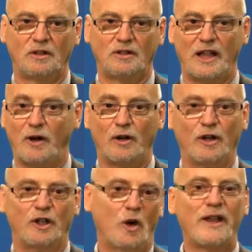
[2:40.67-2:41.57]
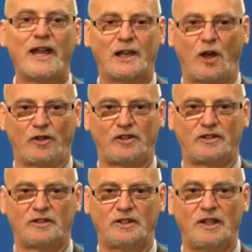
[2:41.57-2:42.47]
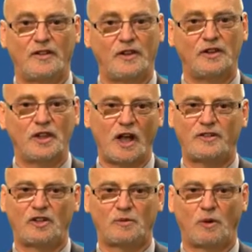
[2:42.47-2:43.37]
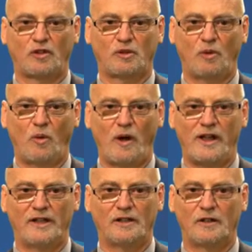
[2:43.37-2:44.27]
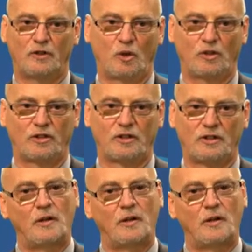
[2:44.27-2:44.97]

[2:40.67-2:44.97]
Now, go and get lost in the nicest possible way, of course.